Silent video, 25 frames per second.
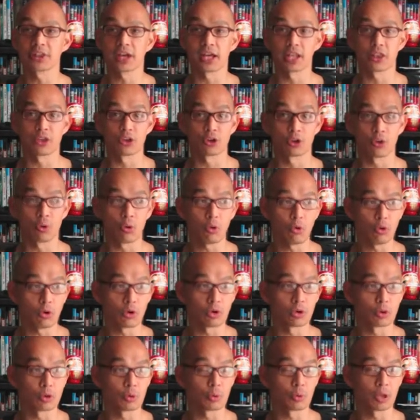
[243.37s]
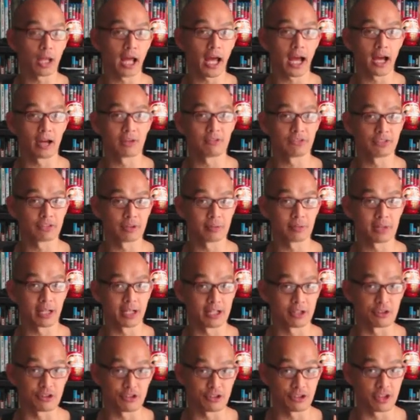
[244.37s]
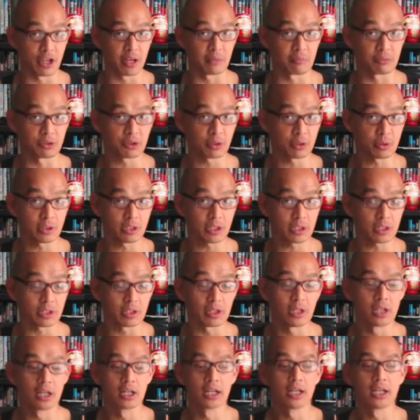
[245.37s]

that the core will have some kind of shape to it,